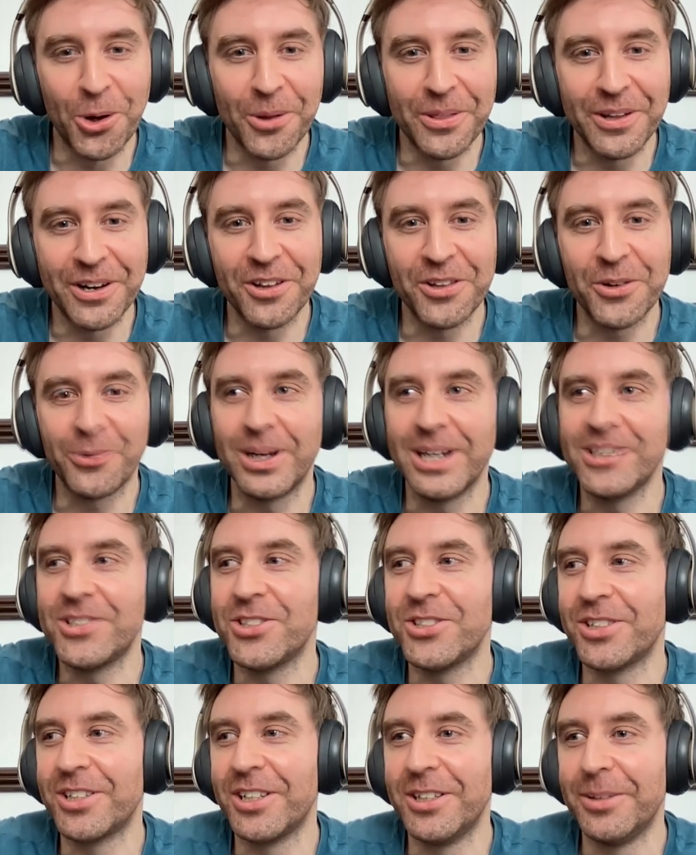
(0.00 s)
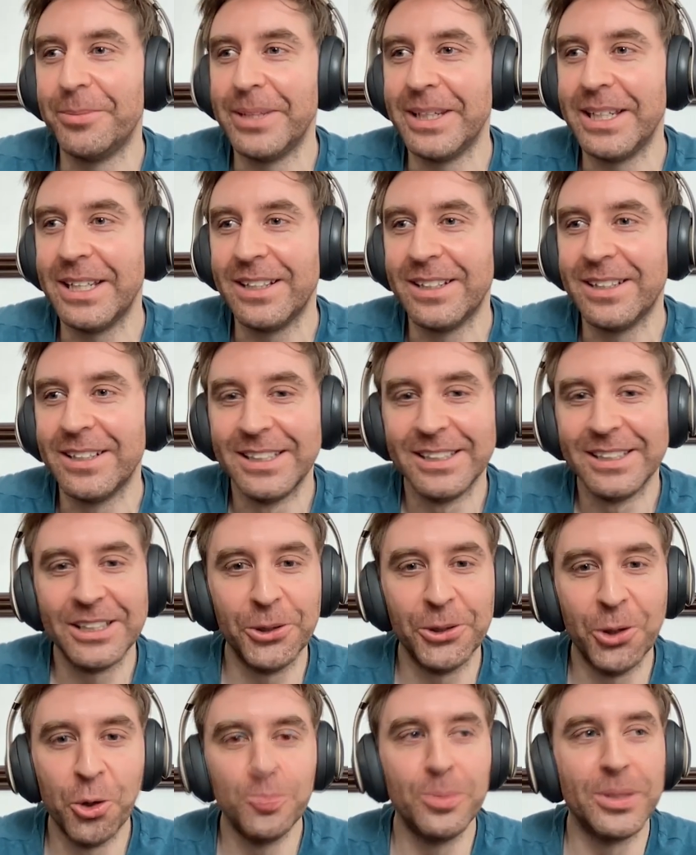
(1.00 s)
Otherwise, you're going to be
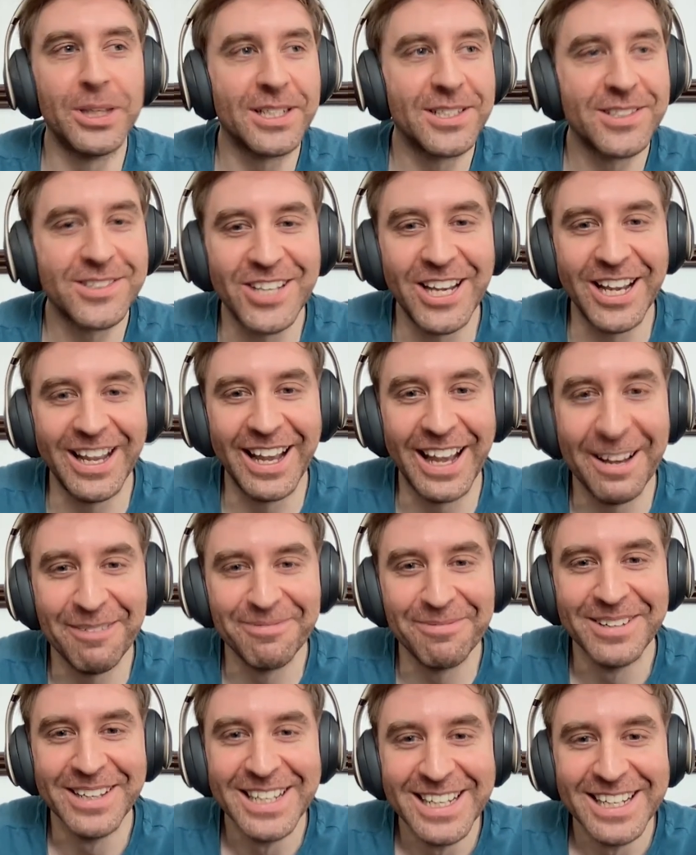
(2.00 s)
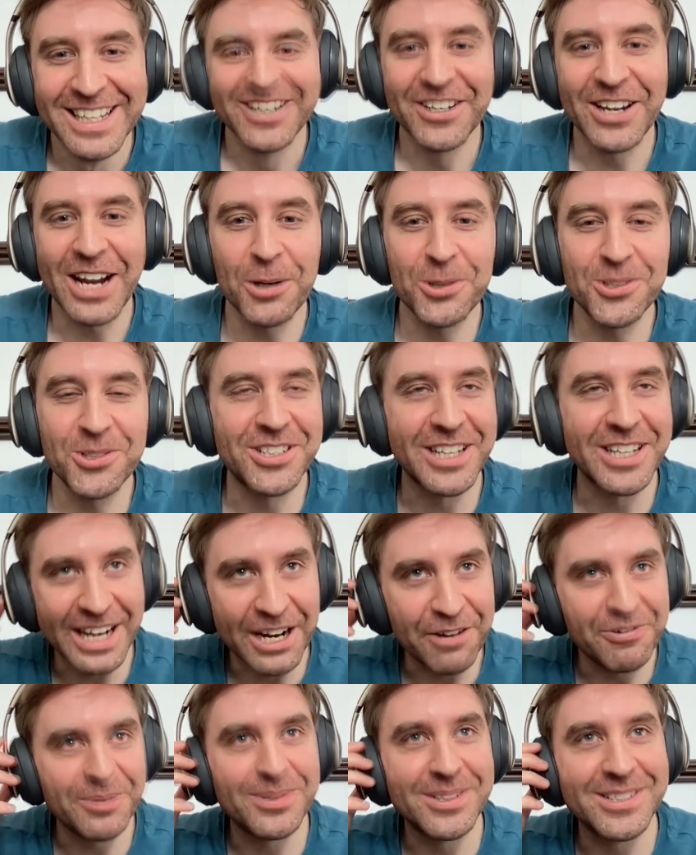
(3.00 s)
homeless. Your house is going
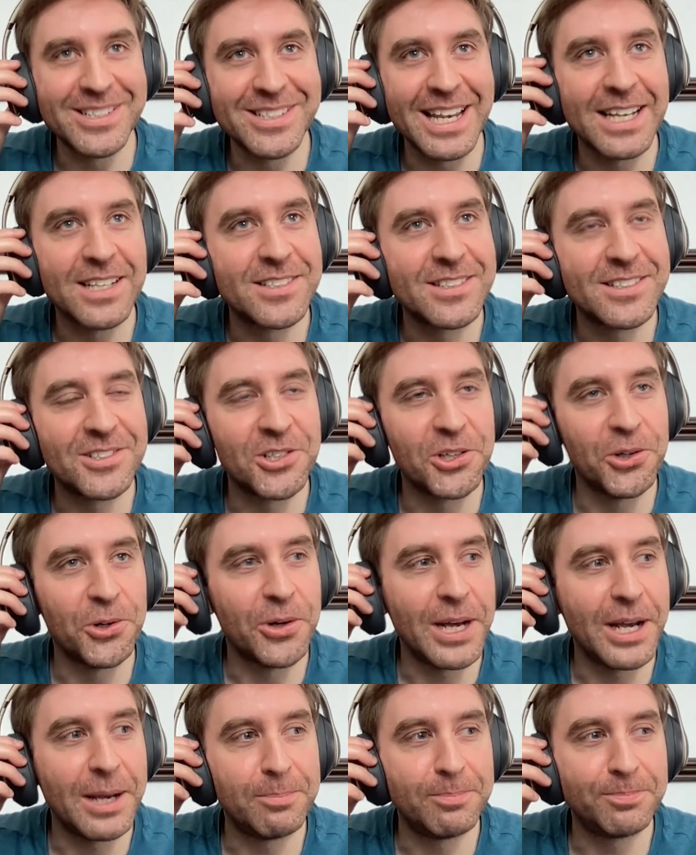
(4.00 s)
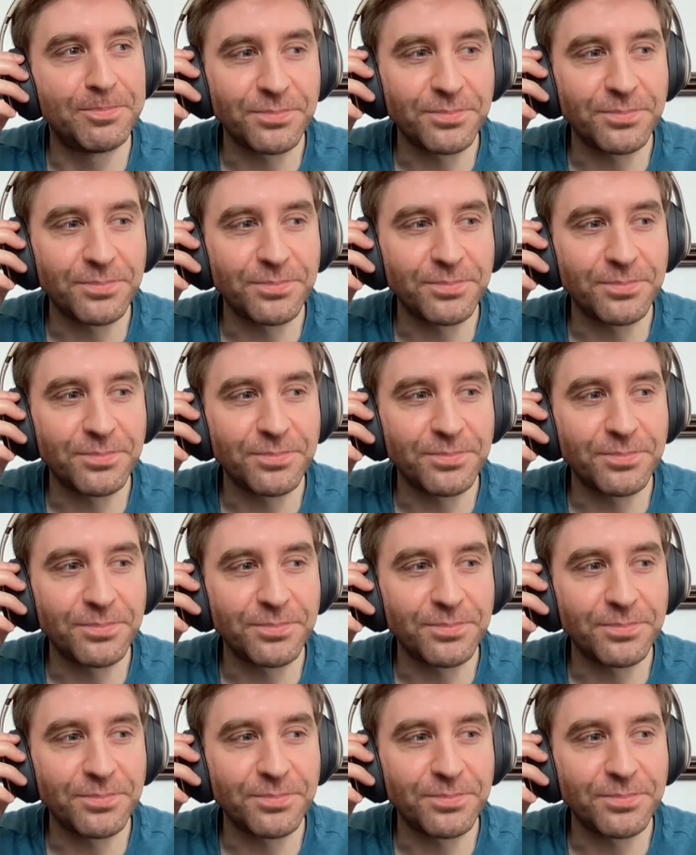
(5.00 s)
to get repossessed. So, I